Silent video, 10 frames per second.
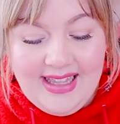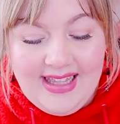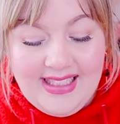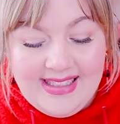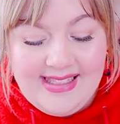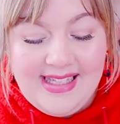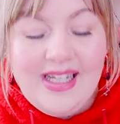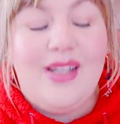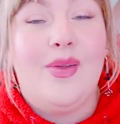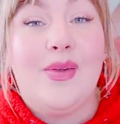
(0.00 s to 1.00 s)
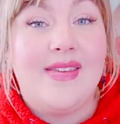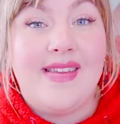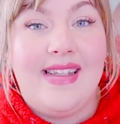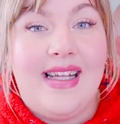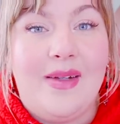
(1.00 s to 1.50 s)
this
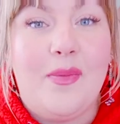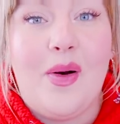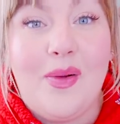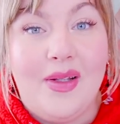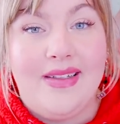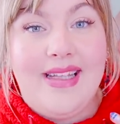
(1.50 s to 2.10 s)
looks like watercolour.